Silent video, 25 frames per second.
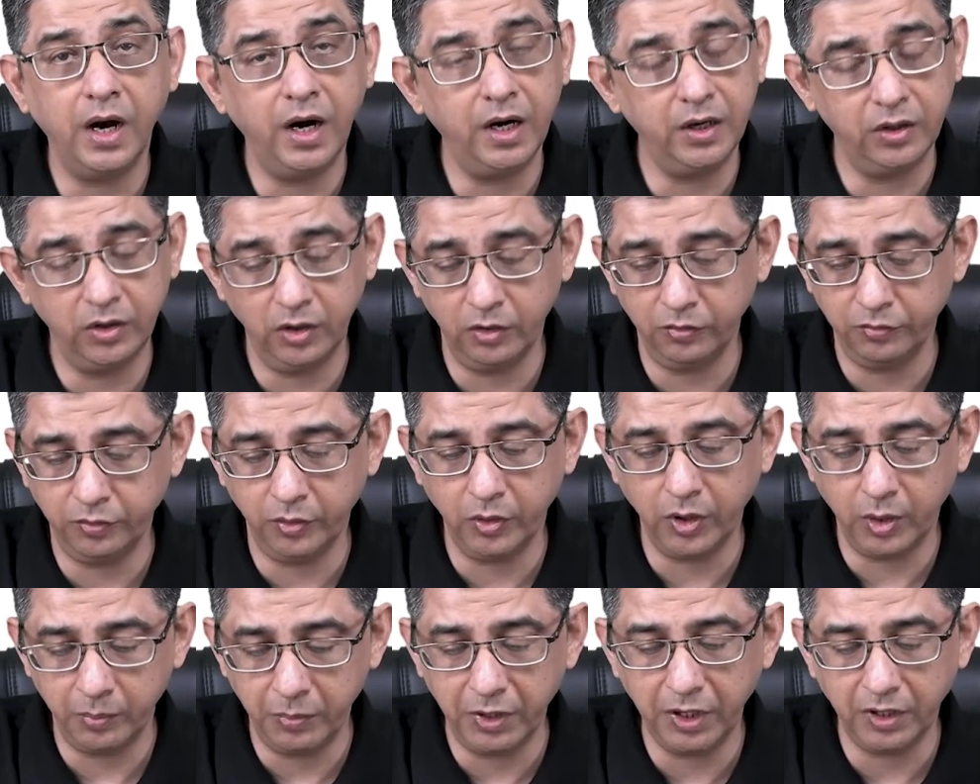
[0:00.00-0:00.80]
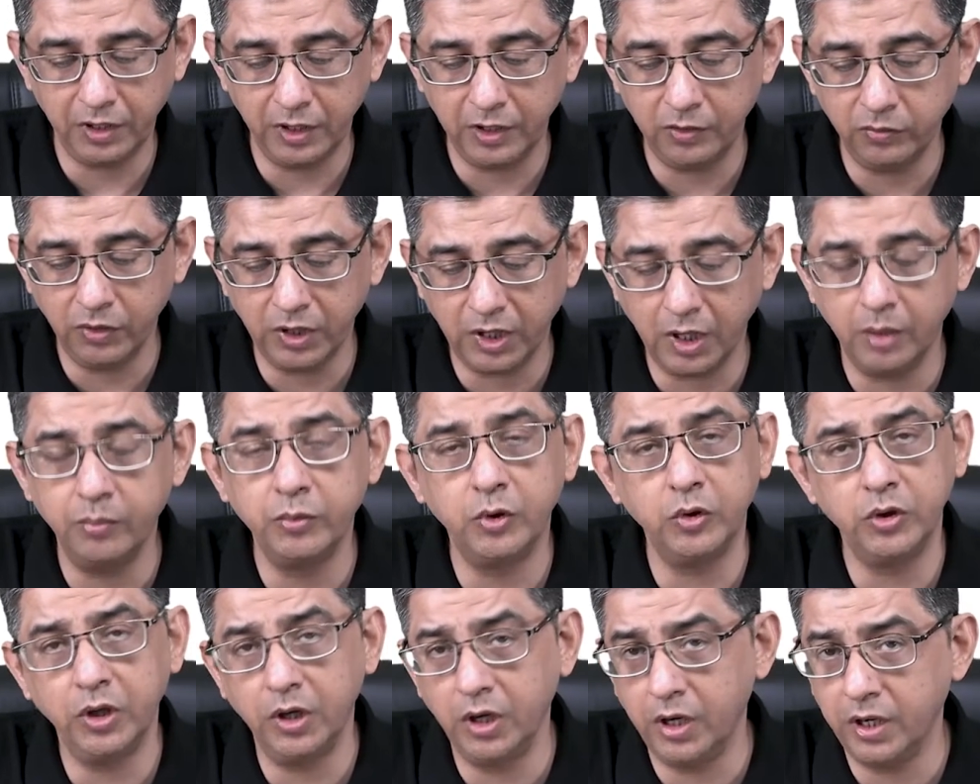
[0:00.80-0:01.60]
and therefore, I mean, it will come
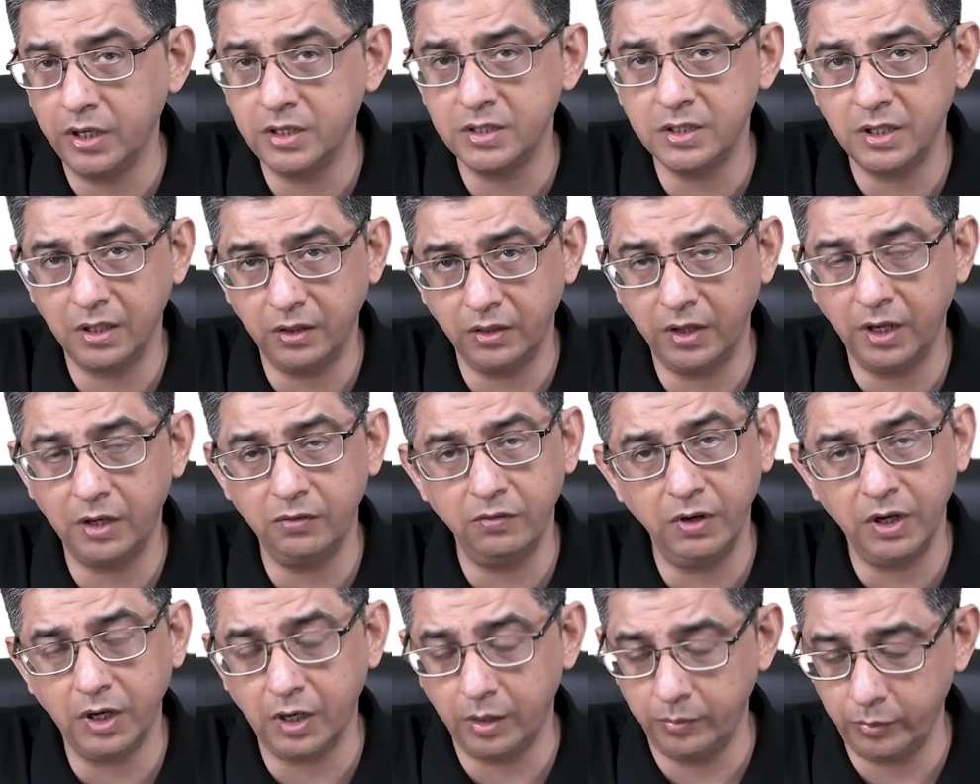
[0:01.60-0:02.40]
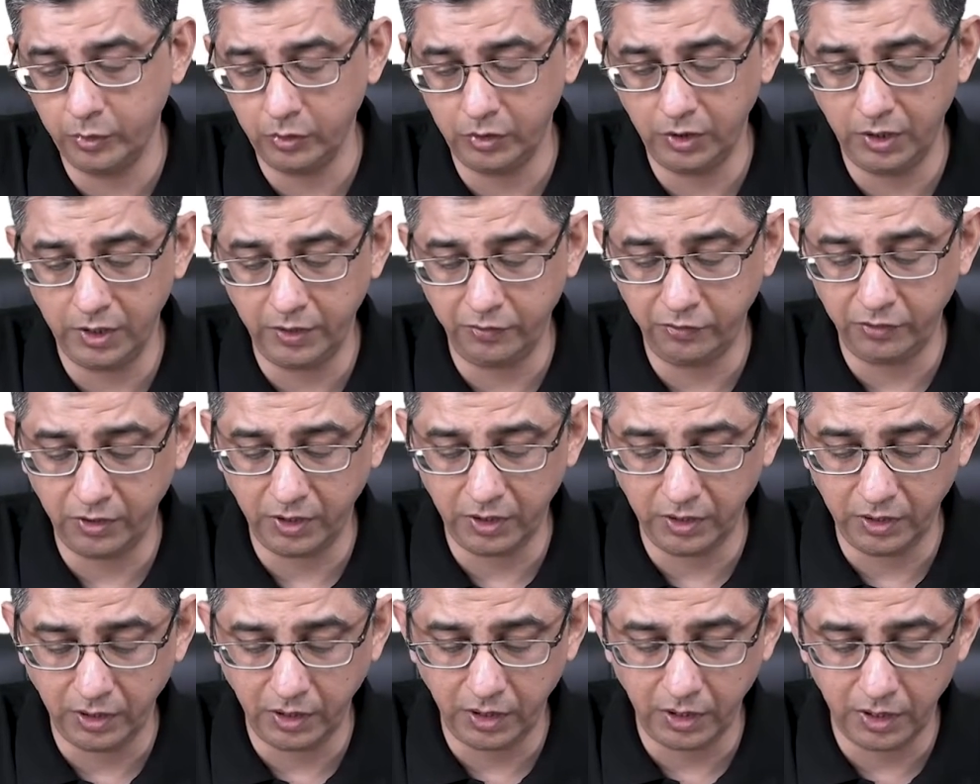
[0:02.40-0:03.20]
to the lungs and then will come to the left side
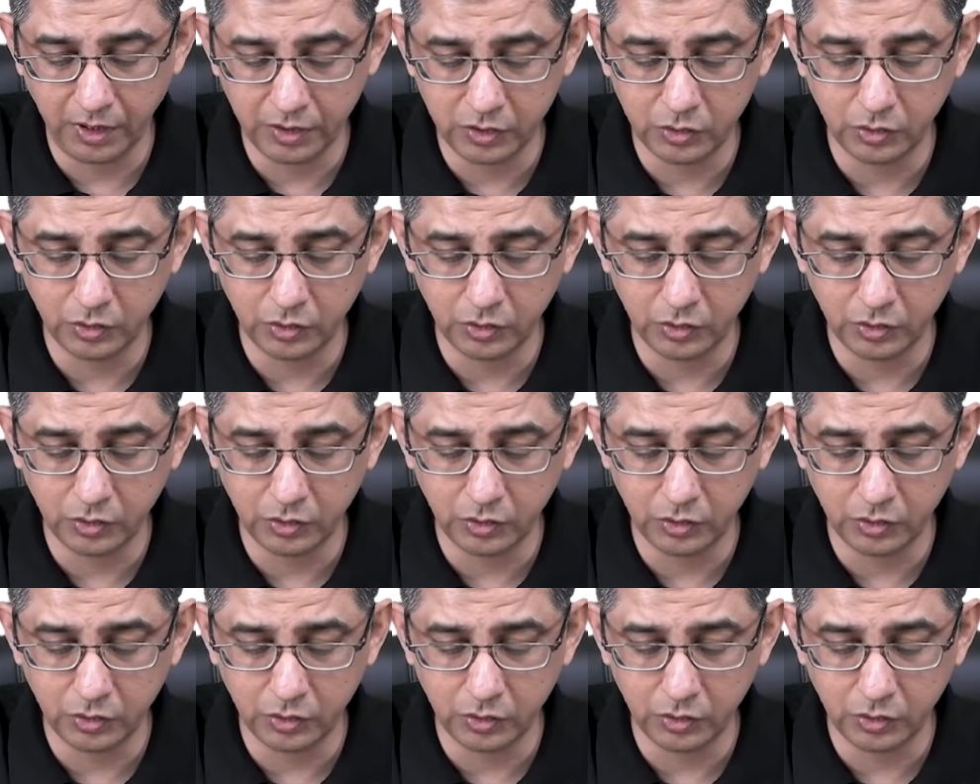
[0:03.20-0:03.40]
of the heart.